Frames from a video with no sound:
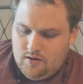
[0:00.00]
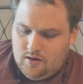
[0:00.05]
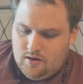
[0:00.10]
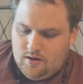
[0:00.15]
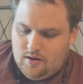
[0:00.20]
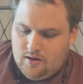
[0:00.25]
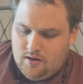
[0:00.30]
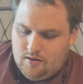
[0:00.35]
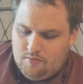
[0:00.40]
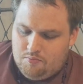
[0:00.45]

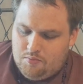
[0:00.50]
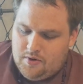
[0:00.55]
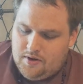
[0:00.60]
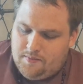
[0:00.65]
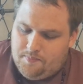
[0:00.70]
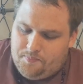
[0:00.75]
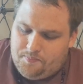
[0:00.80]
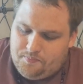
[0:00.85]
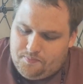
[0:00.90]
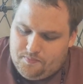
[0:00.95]

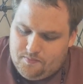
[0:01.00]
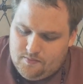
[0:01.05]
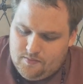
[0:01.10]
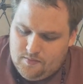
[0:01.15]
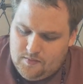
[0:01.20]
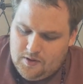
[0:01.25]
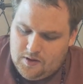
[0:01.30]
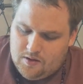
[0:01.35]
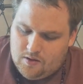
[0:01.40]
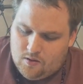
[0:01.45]
But
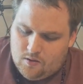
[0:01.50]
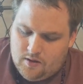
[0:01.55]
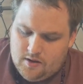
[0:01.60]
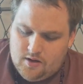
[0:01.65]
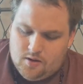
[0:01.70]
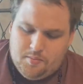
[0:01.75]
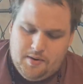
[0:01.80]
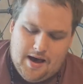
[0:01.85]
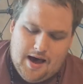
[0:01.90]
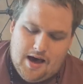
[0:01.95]
in
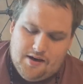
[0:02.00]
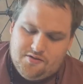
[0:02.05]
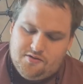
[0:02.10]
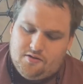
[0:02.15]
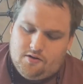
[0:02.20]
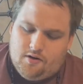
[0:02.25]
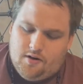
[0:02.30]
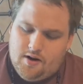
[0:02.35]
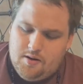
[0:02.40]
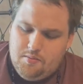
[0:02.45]
your past,
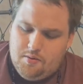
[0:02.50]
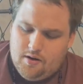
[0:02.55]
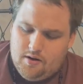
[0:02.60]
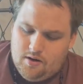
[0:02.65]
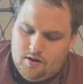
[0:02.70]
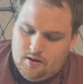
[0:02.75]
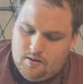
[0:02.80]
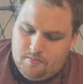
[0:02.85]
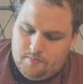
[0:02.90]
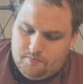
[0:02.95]
sorry, but
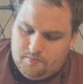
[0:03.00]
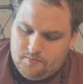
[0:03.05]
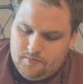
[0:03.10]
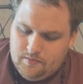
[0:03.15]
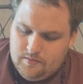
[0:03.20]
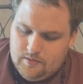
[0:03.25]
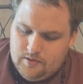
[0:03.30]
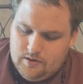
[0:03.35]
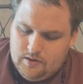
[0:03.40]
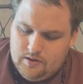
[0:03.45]

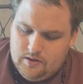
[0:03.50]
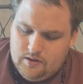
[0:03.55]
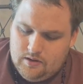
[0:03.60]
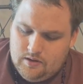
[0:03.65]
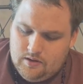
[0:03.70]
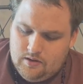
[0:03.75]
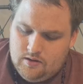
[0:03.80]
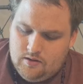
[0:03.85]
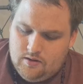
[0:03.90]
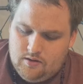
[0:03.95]

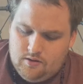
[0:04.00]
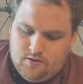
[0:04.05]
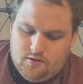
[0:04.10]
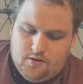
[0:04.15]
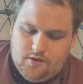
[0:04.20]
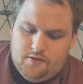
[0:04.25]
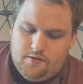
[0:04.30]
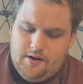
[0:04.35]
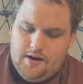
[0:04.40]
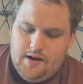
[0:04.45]
so
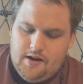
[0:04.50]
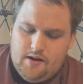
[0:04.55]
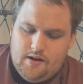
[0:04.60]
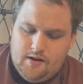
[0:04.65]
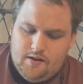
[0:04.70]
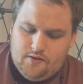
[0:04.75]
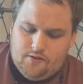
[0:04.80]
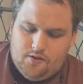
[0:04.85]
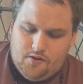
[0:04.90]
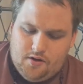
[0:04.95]
your reading
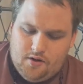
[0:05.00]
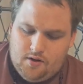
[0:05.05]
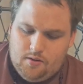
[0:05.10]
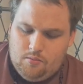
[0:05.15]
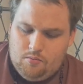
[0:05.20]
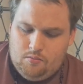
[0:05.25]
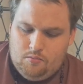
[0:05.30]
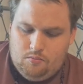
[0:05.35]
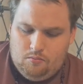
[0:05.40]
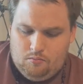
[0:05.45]
is
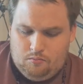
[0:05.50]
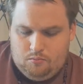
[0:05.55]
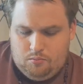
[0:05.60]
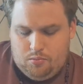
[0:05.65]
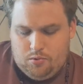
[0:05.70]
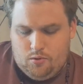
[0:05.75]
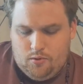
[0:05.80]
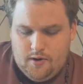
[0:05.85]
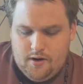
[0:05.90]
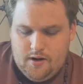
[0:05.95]
looking
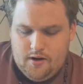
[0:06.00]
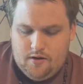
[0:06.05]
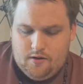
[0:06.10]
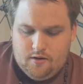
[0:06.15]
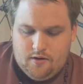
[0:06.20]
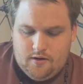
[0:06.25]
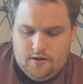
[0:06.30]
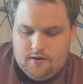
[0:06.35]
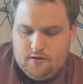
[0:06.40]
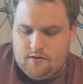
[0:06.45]
pretty
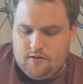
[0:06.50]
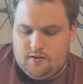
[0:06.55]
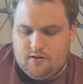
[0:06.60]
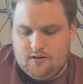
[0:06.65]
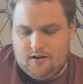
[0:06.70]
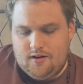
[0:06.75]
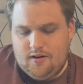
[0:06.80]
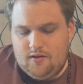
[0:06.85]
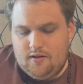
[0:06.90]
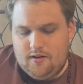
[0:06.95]
good.
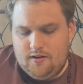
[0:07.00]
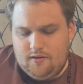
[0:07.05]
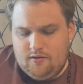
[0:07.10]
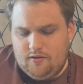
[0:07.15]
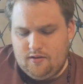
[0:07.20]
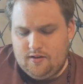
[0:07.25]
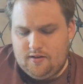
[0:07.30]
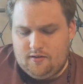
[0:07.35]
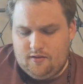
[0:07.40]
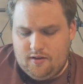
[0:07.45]
It's
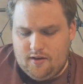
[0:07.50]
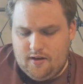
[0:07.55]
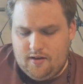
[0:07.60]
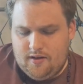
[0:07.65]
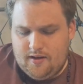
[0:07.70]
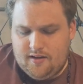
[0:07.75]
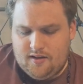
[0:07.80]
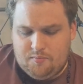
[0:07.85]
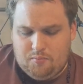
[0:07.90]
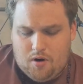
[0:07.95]
looking
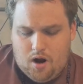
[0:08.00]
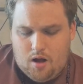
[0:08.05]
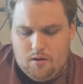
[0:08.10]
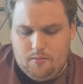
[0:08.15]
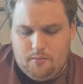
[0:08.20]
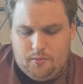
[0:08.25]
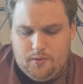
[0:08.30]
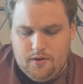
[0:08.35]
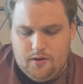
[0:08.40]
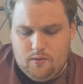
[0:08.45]
like it's
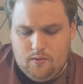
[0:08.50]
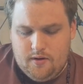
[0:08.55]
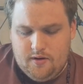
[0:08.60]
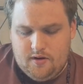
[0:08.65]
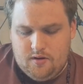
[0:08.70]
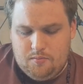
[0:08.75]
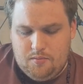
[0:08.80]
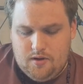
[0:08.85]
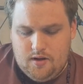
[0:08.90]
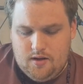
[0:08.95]
probably going
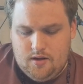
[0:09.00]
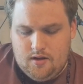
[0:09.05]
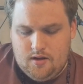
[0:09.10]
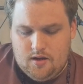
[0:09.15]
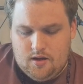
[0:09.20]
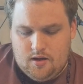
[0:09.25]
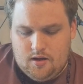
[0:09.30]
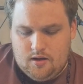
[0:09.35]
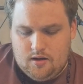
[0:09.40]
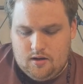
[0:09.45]
to be
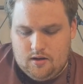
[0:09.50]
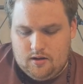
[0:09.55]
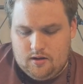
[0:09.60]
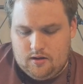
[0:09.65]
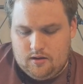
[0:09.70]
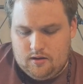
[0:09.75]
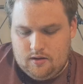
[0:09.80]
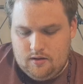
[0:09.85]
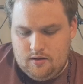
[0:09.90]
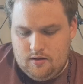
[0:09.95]

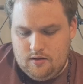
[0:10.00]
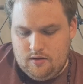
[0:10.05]
a